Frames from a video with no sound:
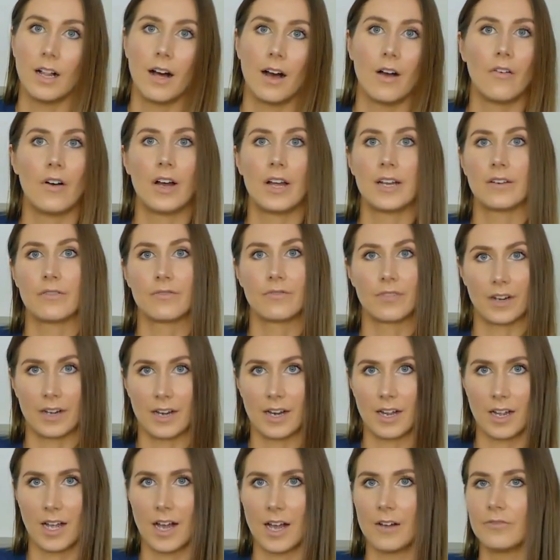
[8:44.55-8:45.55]
I find it very
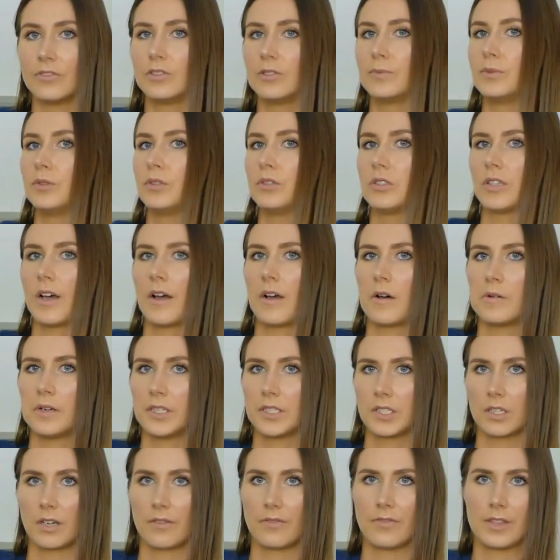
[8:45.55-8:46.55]
uncomfortable, so I
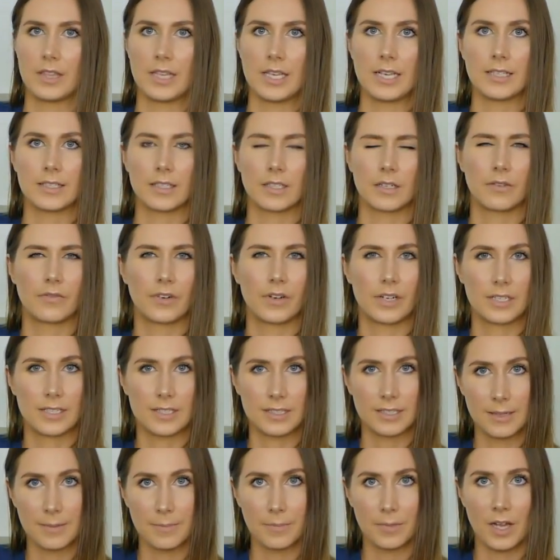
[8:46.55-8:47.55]
always go for things that are very
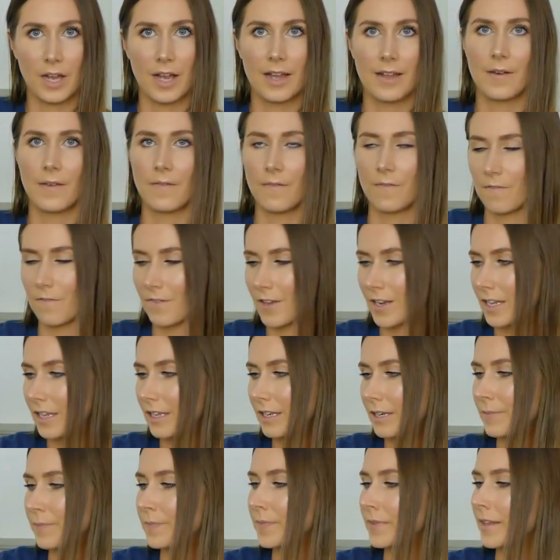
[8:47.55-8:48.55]
slimlined and fitted.